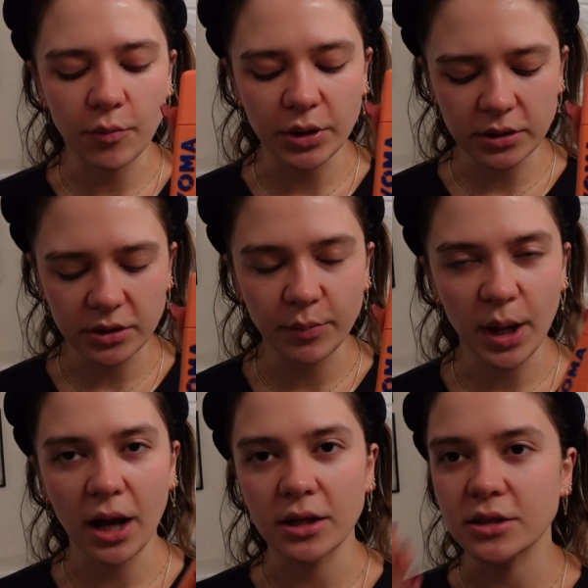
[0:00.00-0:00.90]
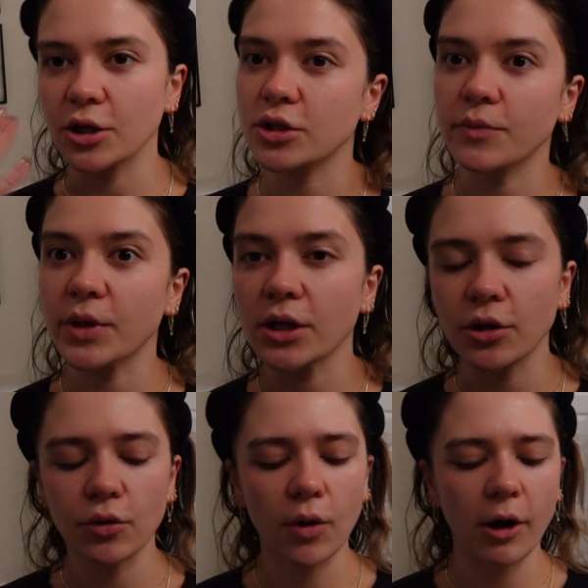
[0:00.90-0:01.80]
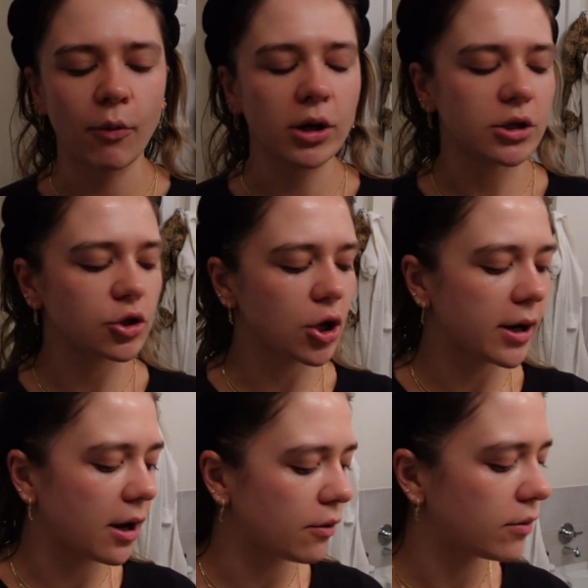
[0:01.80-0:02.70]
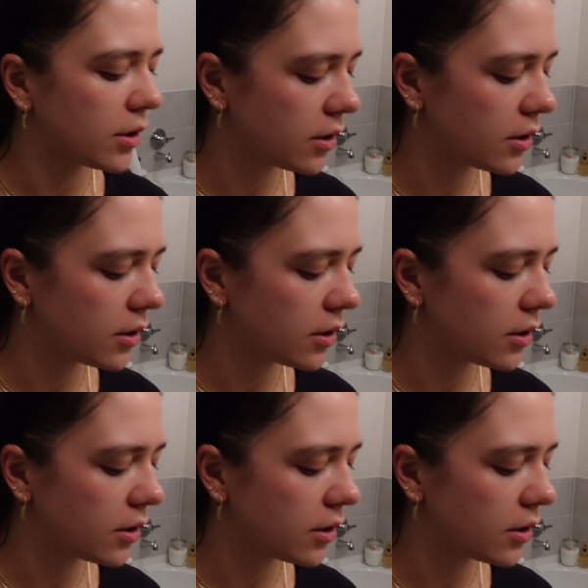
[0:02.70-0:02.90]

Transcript: but the pads are something new I wanted to try out.